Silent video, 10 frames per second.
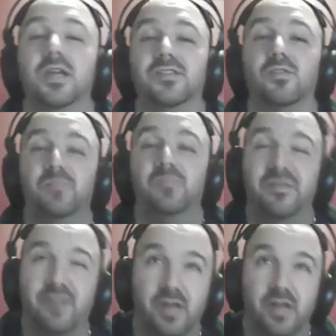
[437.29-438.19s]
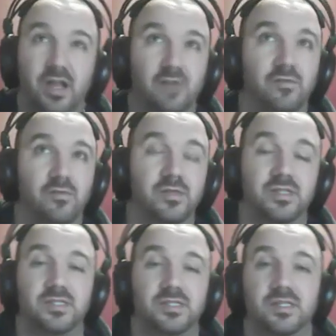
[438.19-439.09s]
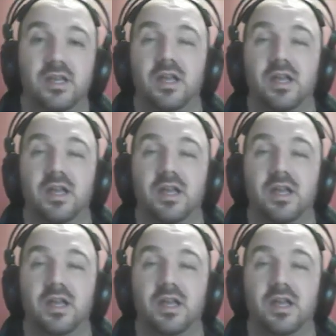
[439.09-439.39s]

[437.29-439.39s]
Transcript: And so be very careful with this.